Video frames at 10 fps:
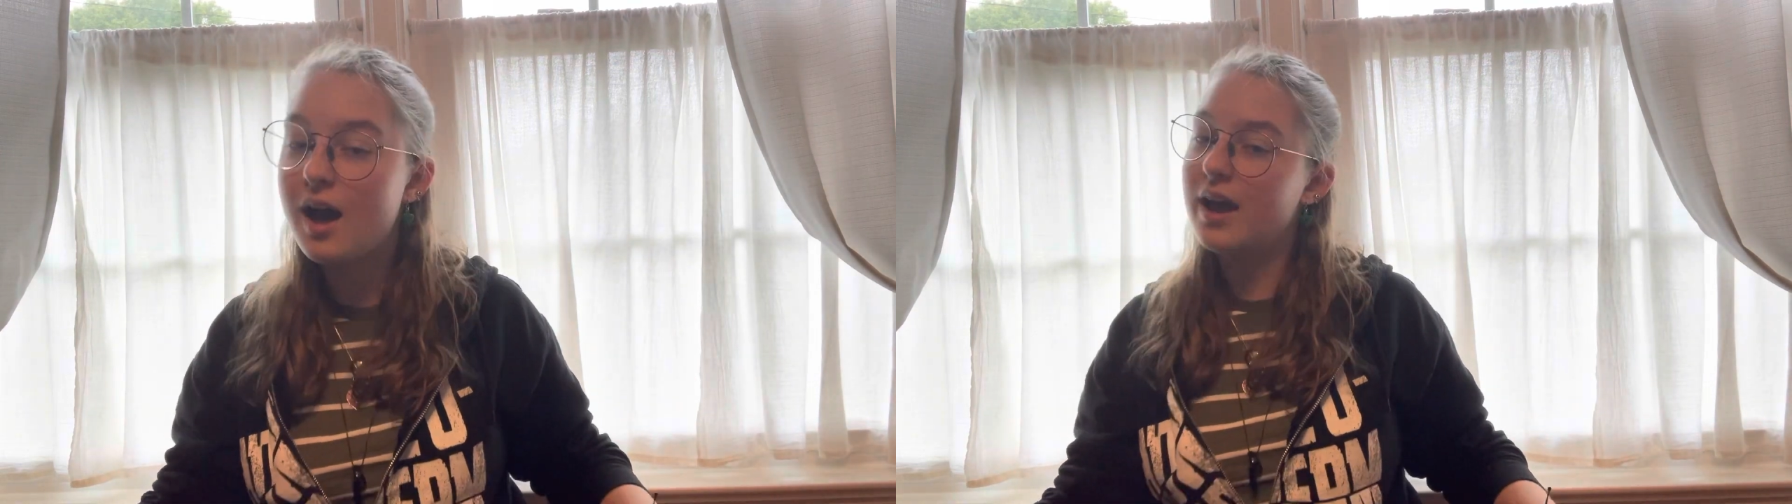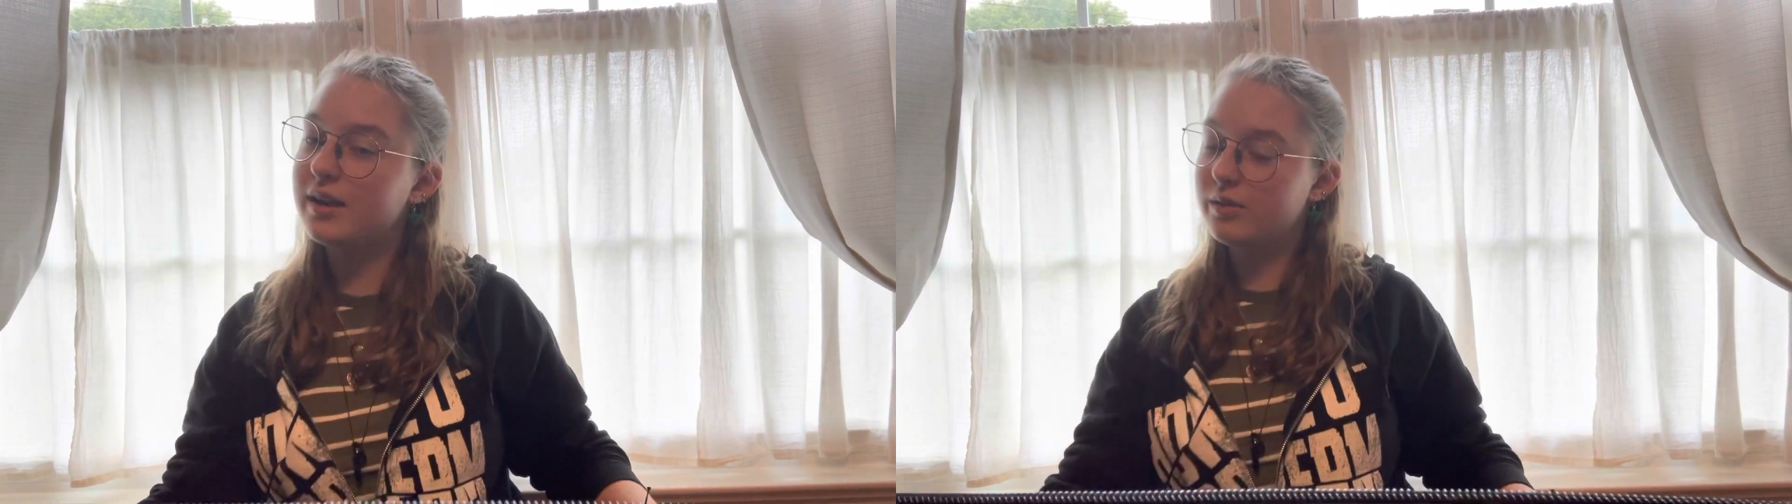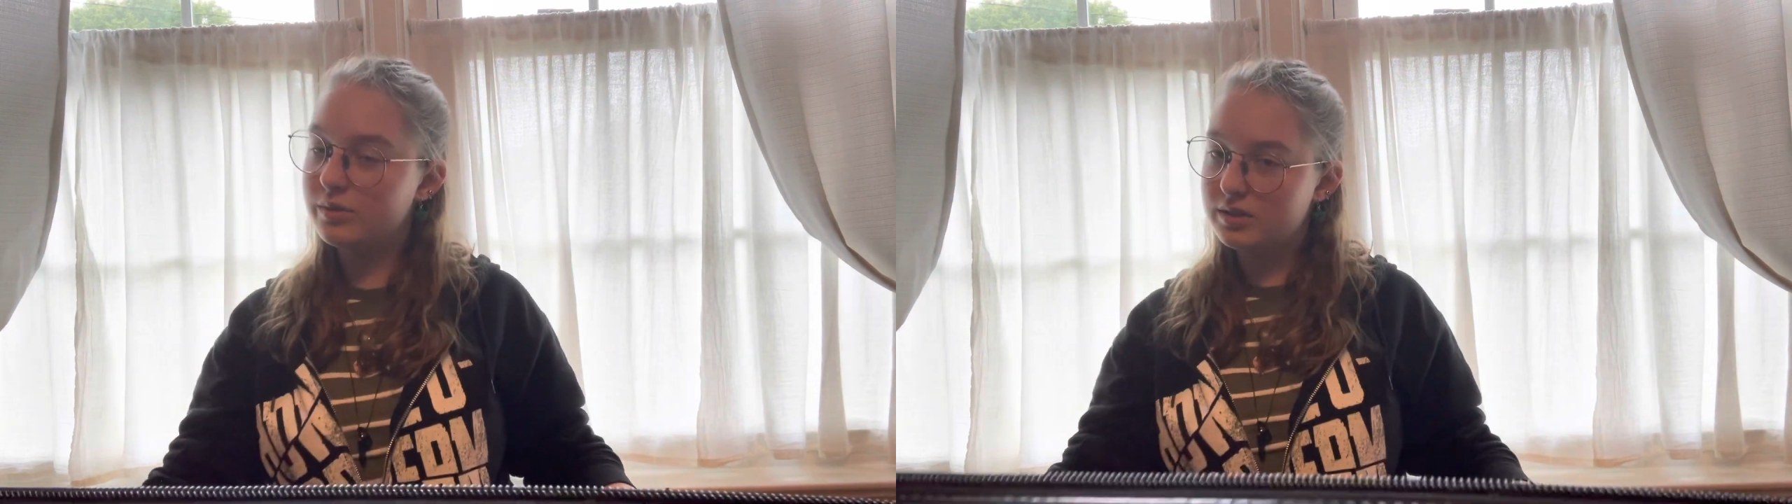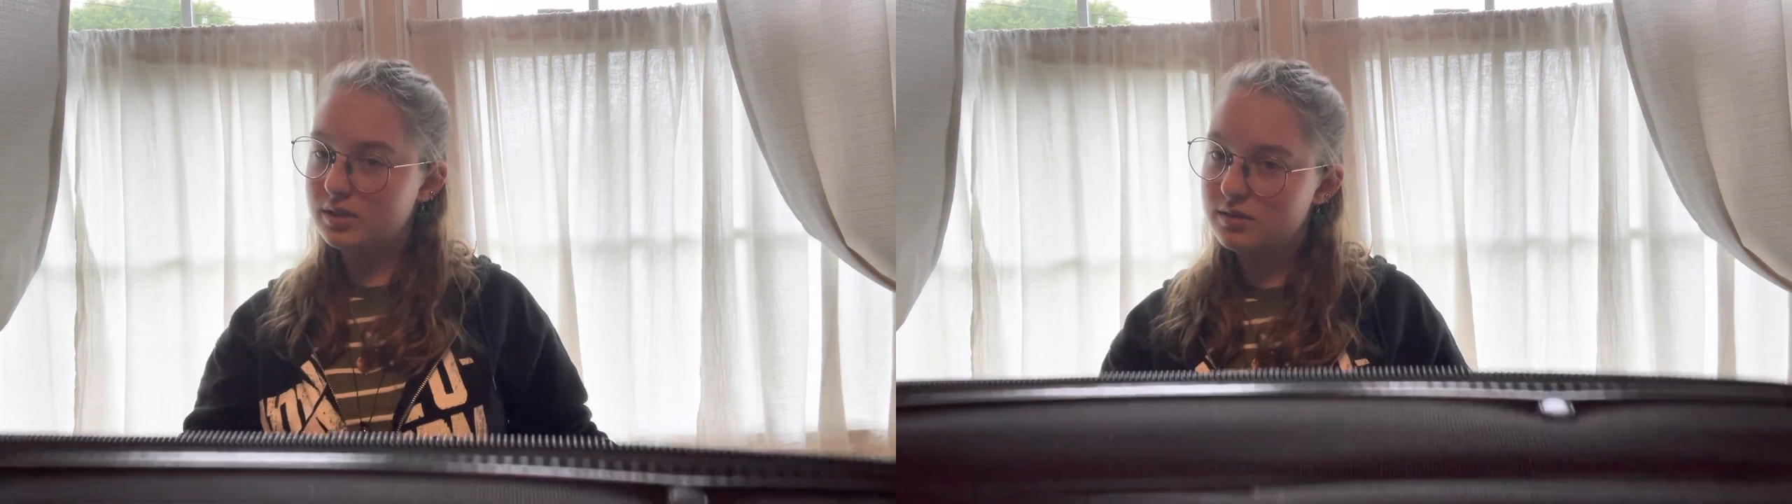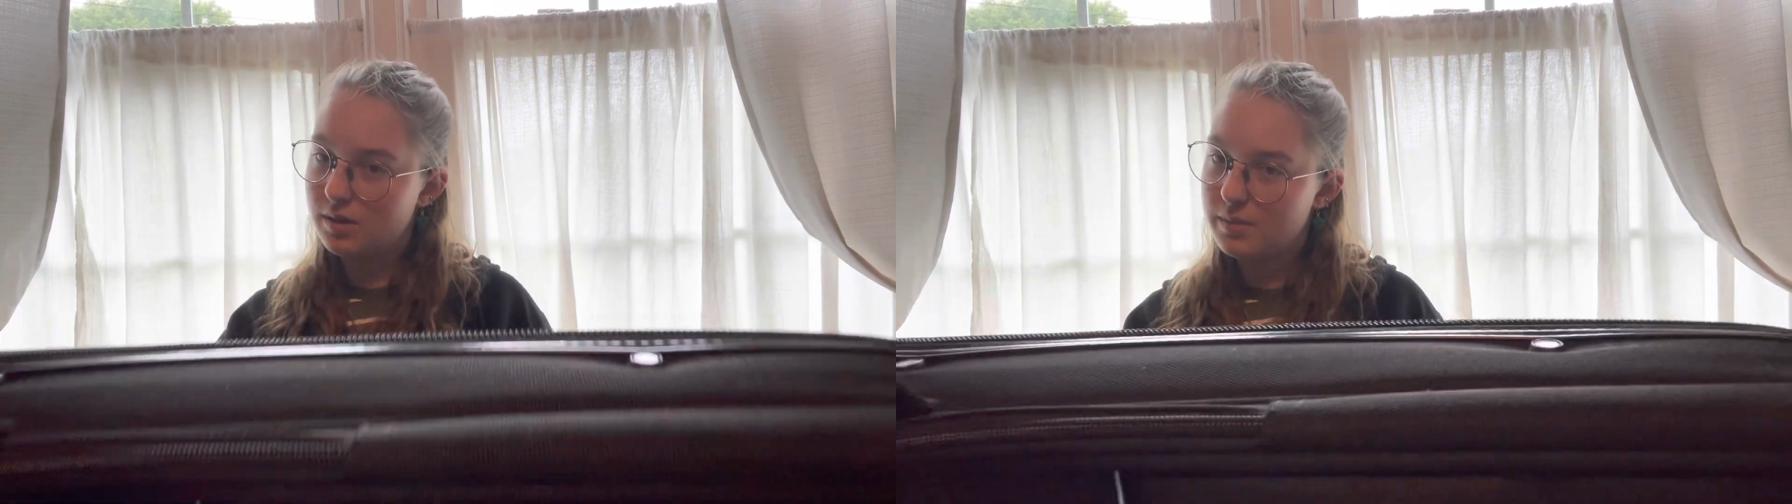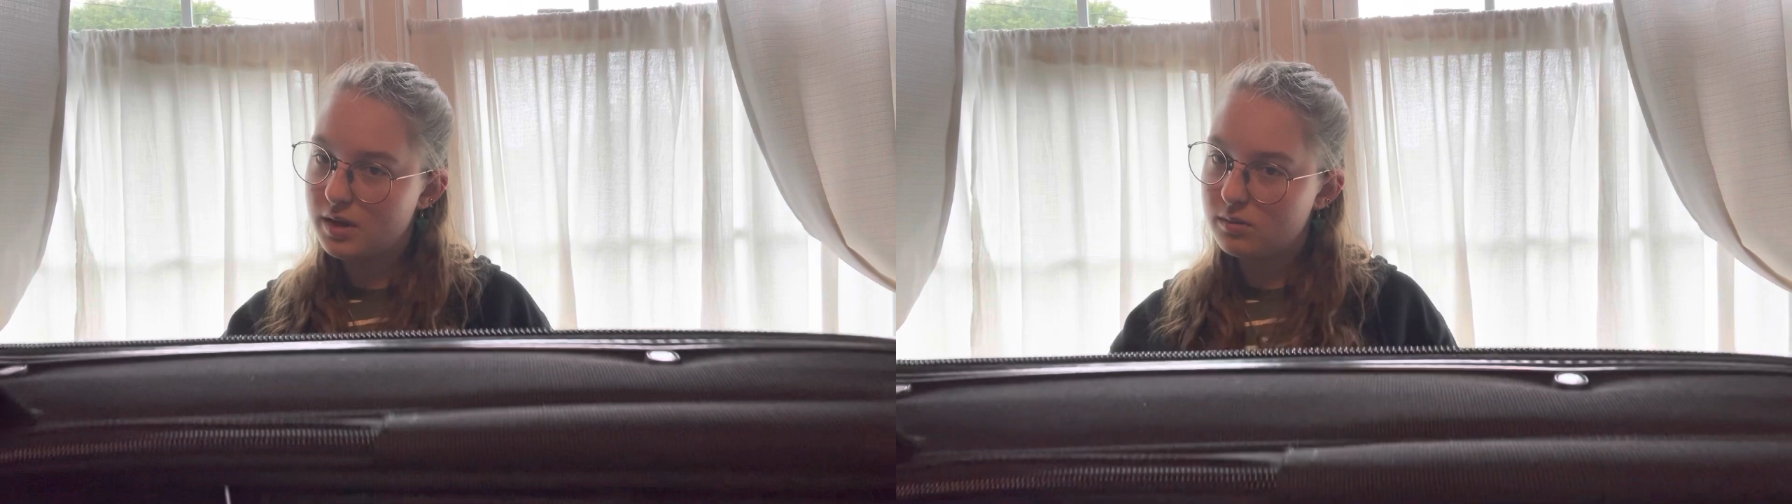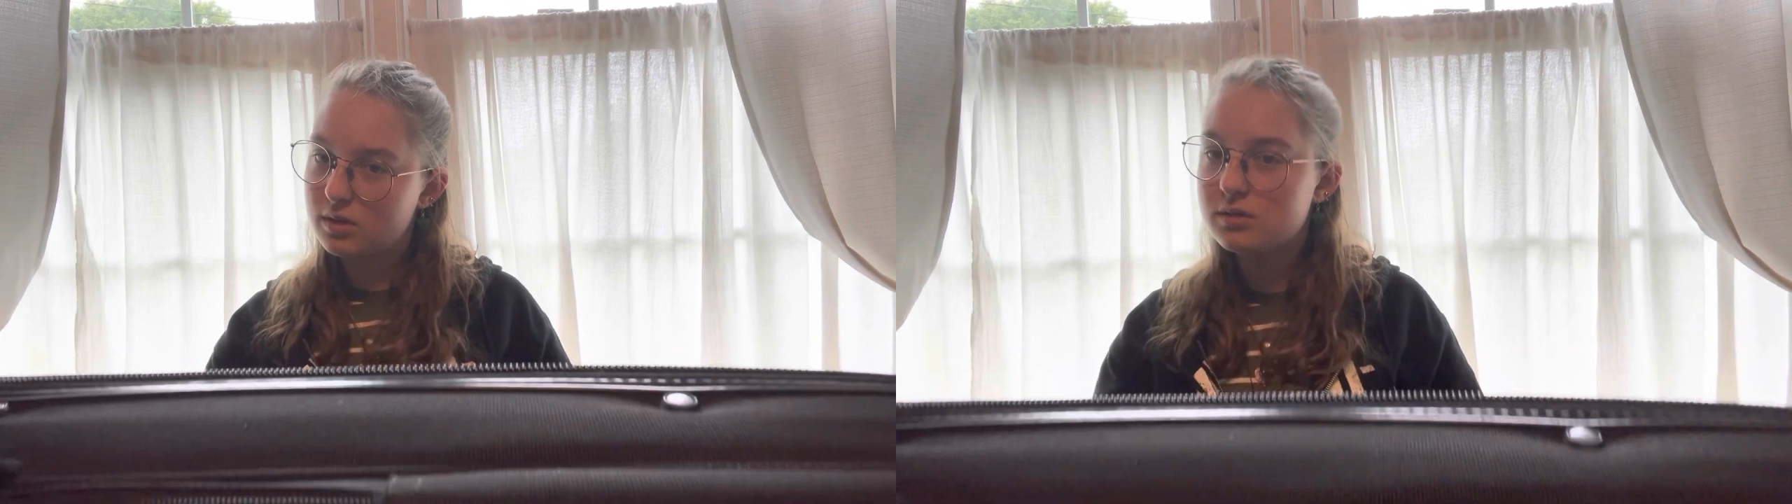I can't really lift it up that well